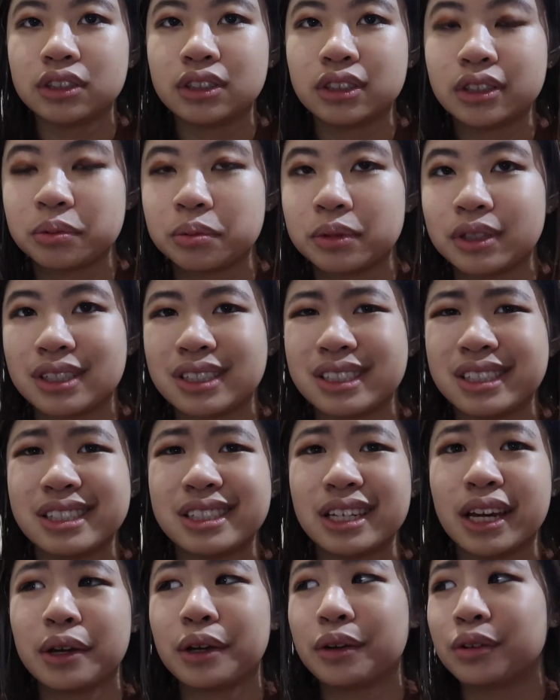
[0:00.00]
just
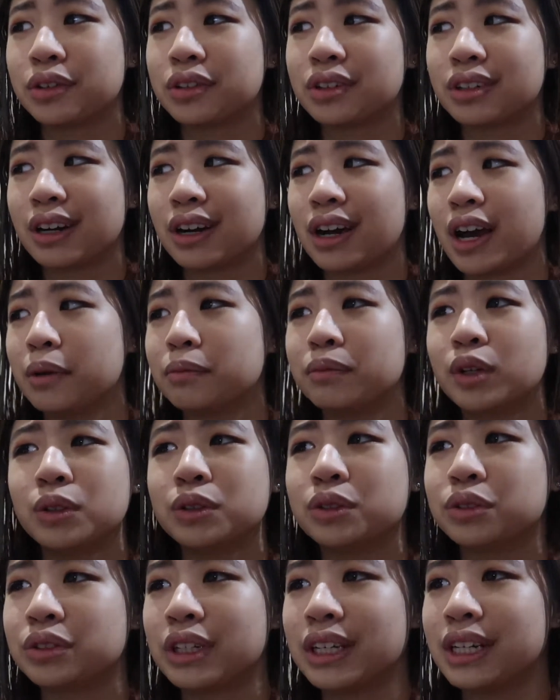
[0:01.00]
because I'm
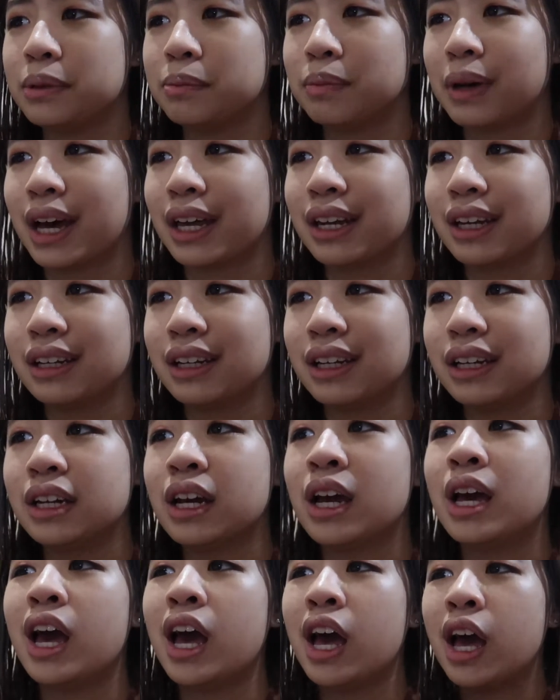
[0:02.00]
already bad at it.
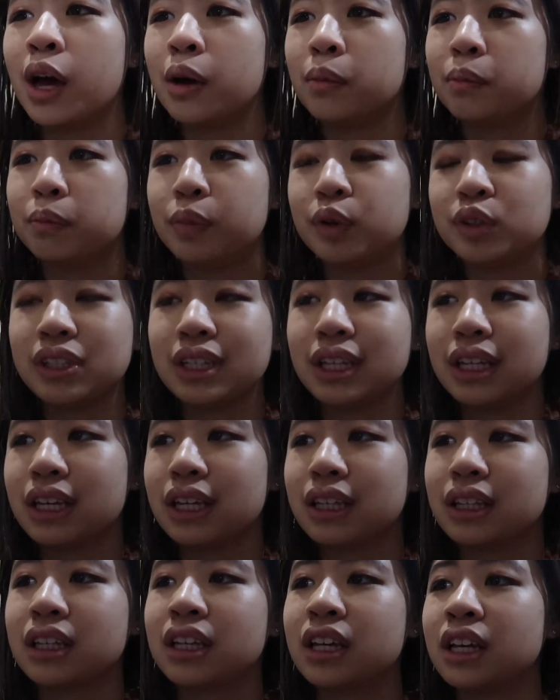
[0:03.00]
Putting
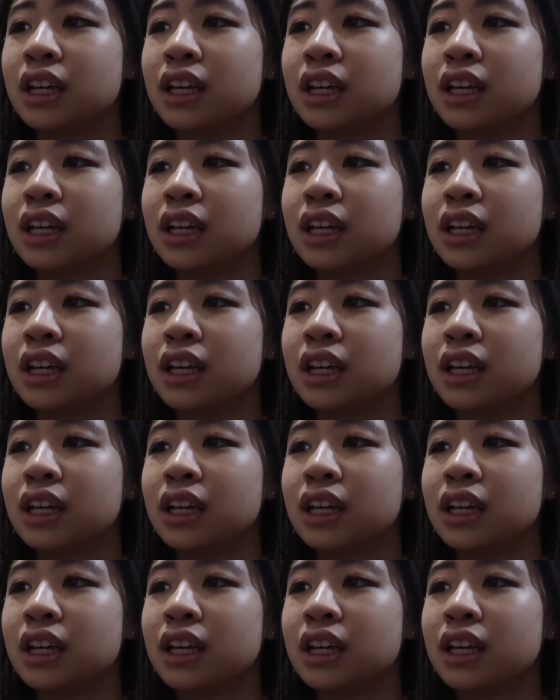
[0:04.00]
it